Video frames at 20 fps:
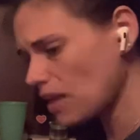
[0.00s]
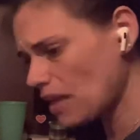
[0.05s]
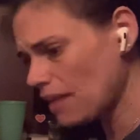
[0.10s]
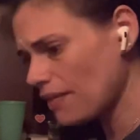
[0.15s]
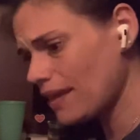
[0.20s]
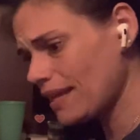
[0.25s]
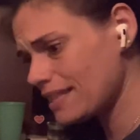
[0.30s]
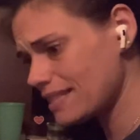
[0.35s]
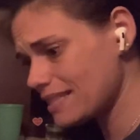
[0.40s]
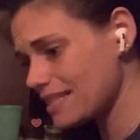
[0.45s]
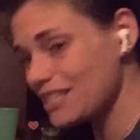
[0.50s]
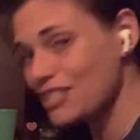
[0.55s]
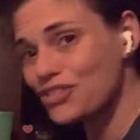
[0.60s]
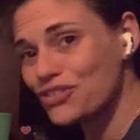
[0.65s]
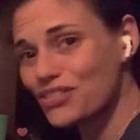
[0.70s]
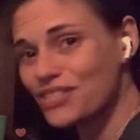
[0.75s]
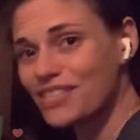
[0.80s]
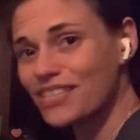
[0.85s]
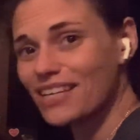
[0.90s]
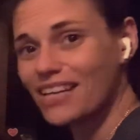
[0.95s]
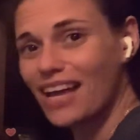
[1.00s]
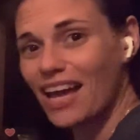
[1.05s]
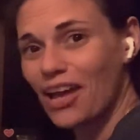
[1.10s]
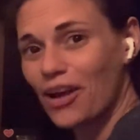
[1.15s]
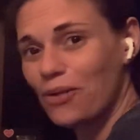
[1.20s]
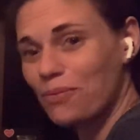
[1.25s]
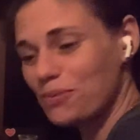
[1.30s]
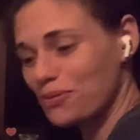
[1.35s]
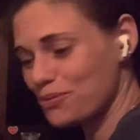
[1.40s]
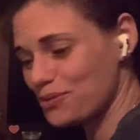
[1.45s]
That's interesting. I
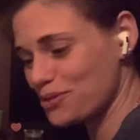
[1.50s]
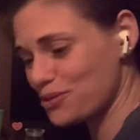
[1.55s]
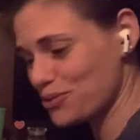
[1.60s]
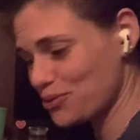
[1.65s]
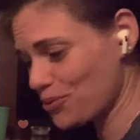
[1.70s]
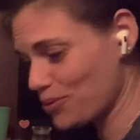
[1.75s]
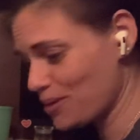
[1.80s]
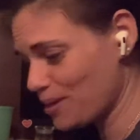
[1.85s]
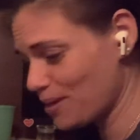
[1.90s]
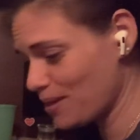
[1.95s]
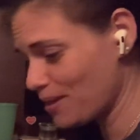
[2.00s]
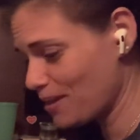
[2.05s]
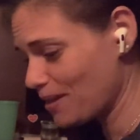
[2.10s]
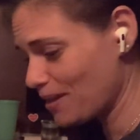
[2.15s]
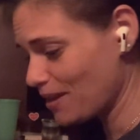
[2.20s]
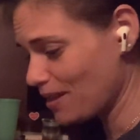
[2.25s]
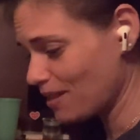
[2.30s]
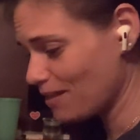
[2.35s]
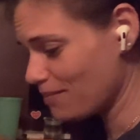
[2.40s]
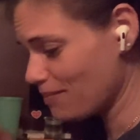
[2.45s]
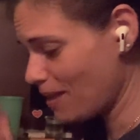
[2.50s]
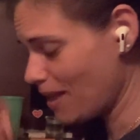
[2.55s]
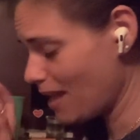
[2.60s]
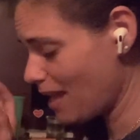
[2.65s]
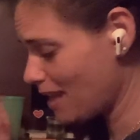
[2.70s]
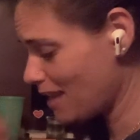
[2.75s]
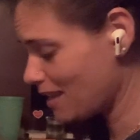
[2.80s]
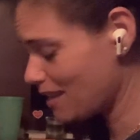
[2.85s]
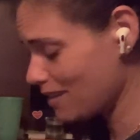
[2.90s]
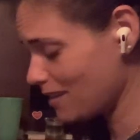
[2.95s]
hope you enjoy.
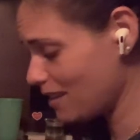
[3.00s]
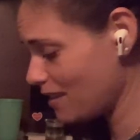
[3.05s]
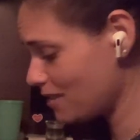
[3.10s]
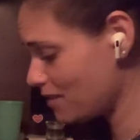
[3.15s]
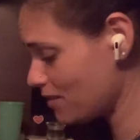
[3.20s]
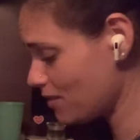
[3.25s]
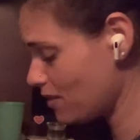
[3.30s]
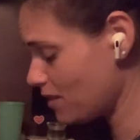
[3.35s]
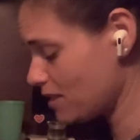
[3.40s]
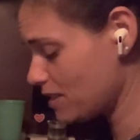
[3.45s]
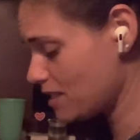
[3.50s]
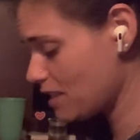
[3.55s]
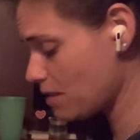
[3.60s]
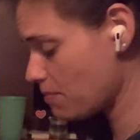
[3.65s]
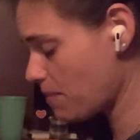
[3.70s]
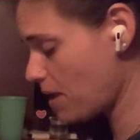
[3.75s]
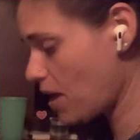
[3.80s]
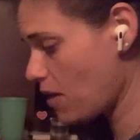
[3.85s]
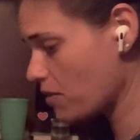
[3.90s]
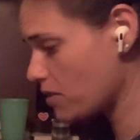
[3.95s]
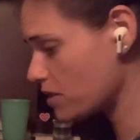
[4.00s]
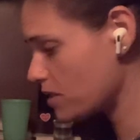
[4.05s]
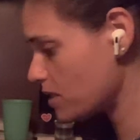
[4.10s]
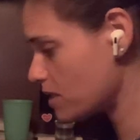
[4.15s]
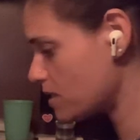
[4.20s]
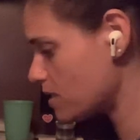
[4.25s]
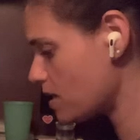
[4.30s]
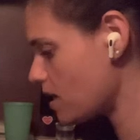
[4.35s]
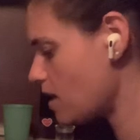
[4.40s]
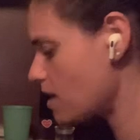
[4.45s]
Man, they're going to take power. The
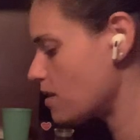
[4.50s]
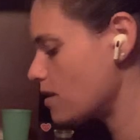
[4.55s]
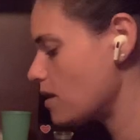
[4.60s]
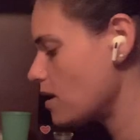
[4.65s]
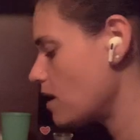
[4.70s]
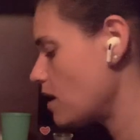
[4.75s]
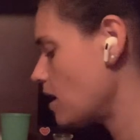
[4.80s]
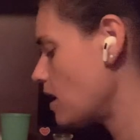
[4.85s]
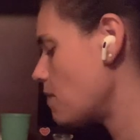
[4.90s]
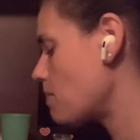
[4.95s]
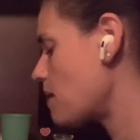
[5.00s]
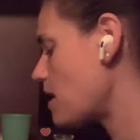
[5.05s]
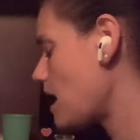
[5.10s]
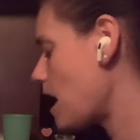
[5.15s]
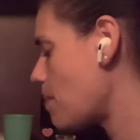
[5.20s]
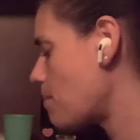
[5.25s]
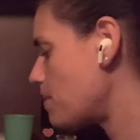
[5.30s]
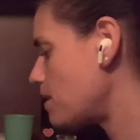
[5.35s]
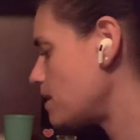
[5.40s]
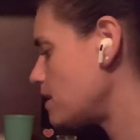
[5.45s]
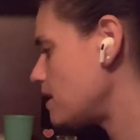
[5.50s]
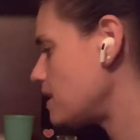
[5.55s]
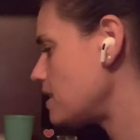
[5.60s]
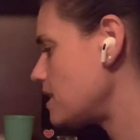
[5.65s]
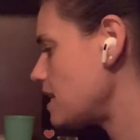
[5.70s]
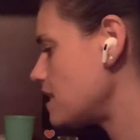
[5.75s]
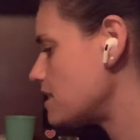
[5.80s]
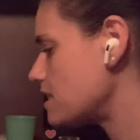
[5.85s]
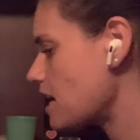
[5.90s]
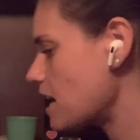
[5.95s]
sun. It might happen in the
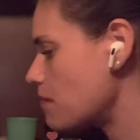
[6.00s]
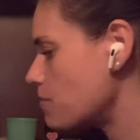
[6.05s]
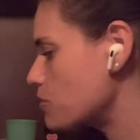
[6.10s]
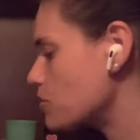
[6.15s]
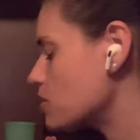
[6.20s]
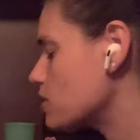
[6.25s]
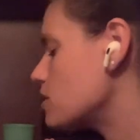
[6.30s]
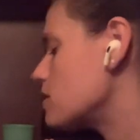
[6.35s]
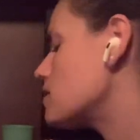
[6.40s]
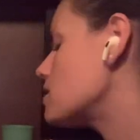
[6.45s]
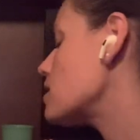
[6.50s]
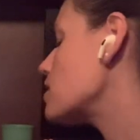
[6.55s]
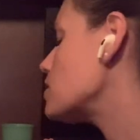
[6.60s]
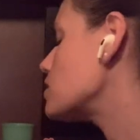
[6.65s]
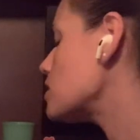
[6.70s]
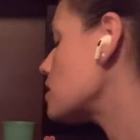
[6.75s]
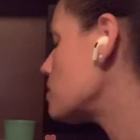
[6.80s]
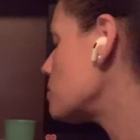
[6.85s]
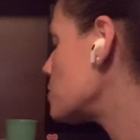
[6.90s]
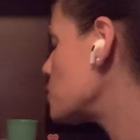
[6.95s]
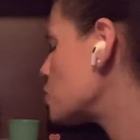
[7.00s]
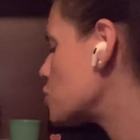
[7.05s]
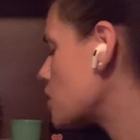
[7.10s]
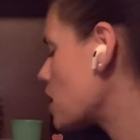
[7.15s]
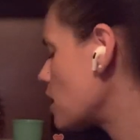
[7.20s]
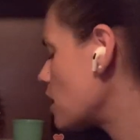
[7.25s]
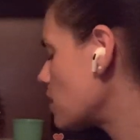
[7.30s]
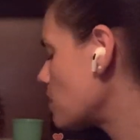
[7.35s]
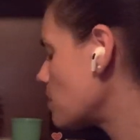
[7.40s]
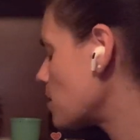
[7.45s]
daytime. The sun's going to be
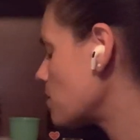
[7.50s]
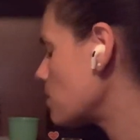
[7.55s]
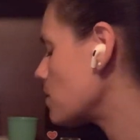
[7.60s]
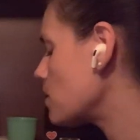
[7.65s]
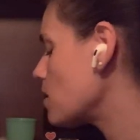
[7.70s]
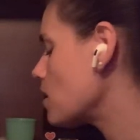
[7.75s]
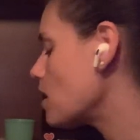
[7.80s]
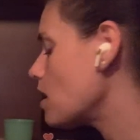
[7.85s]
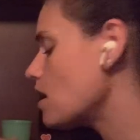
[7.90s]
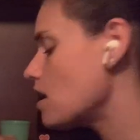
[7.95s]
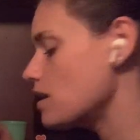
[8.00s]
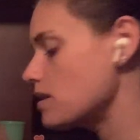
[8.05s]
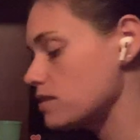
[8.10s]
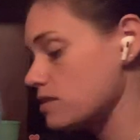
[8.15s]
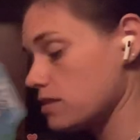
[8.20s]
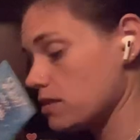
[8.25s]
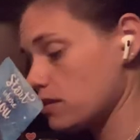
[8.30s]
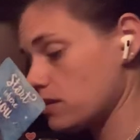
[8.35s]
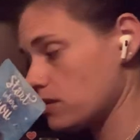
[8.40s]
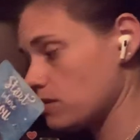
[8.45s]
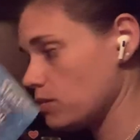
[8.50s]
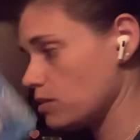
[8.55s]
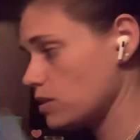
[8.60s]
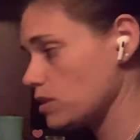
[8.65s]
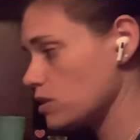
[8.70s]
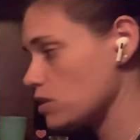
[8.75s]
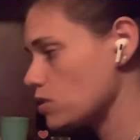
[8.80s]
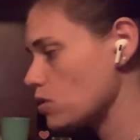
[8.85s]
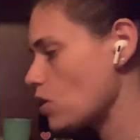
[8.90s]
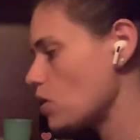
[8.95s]
shining maybe with the
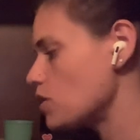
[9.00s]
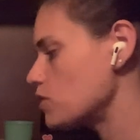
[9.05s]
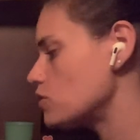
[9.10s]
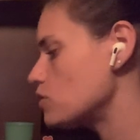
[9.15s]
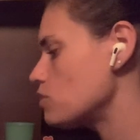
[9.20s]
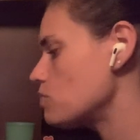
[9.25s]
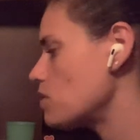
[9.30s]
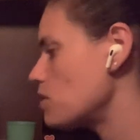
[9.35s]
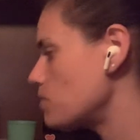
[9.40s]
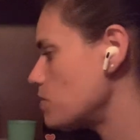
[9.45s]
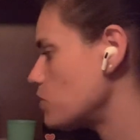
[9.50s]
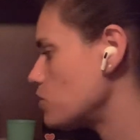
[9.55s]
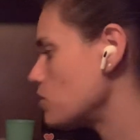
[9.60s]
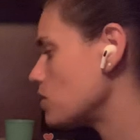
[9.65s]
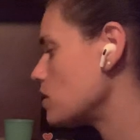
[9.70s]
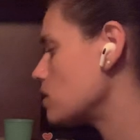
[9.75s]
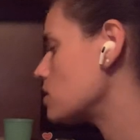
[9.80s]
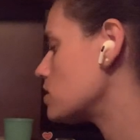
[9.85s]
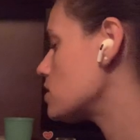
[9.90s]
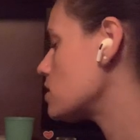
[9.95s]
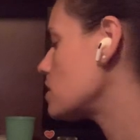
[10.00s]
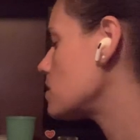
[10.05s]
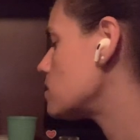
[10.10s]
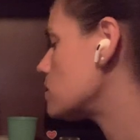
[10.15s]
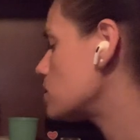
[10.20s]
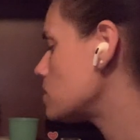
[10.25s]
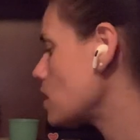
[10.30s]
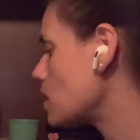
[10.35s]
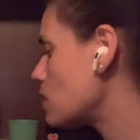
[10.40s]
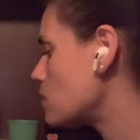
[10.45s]
stars. So maybe during the
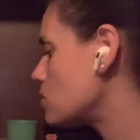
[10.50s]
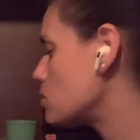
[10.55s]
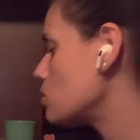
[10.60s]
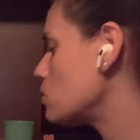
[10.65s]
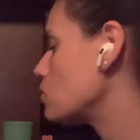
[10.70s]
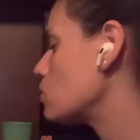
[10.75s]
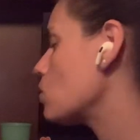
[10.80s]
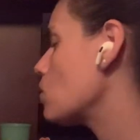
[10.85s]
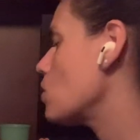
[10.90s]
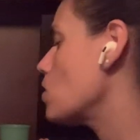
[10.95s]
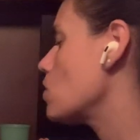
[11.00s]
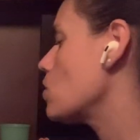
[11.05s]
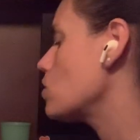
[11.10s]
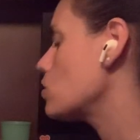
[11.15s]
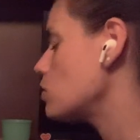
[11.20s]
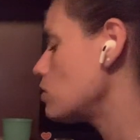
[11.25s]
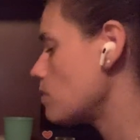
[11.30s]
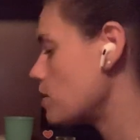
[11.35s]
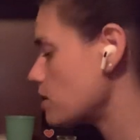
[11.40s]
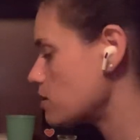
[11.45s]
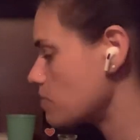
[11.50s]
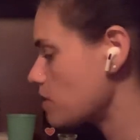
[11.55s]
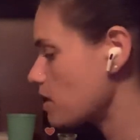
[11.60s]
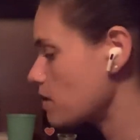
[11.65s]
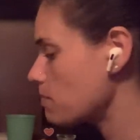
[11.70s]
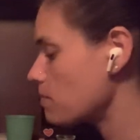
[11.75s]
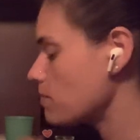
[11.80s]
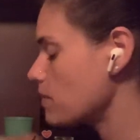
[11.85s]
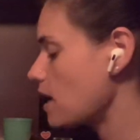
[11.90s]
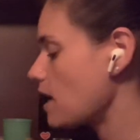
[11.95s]
sunset too. You guys
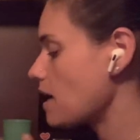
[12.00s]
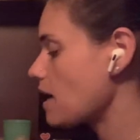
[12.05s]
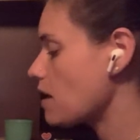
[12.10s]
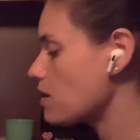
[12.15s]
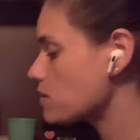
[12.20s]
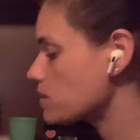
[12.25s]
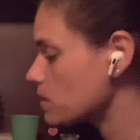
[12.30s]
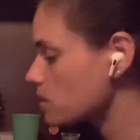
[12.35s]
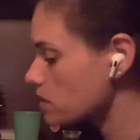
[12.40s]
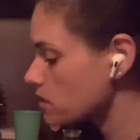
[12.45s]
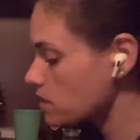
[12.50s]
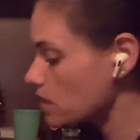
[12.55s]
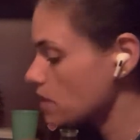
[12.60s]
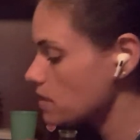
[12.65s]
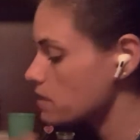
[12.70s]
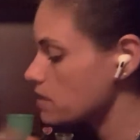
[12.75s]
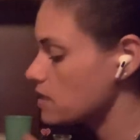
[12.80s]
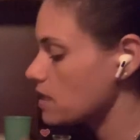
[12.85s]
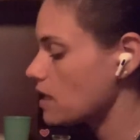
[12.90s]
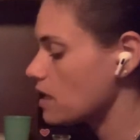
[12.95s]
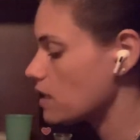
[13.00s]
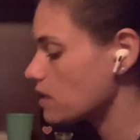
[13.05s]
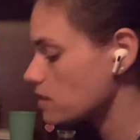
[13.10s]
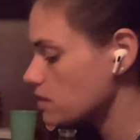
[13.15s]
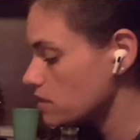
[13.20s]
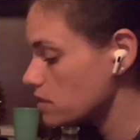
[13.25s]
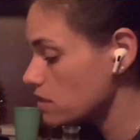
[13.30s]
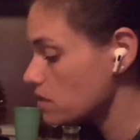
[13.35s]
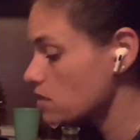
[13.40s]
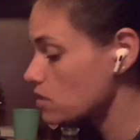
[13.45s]
might hang out till sunset and
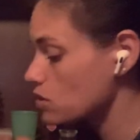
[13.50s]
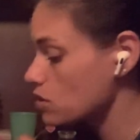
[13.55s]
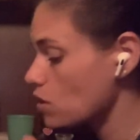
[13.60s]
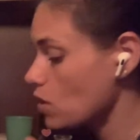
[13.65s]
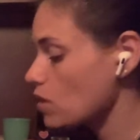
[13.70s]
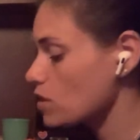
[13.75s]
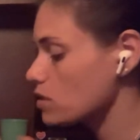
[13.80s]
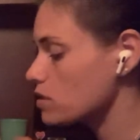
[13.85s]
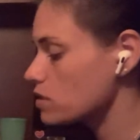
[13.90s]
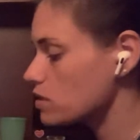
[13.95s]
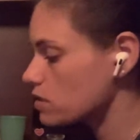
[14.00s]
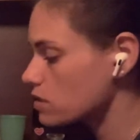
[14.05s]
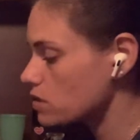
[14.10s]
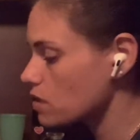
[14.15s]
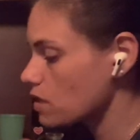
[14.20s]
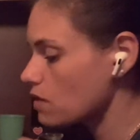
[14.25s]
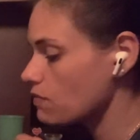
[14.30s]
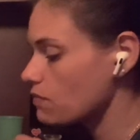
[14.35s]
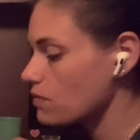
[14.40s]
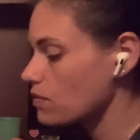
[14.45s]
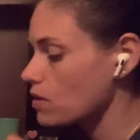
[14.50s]
see the stars and stuff.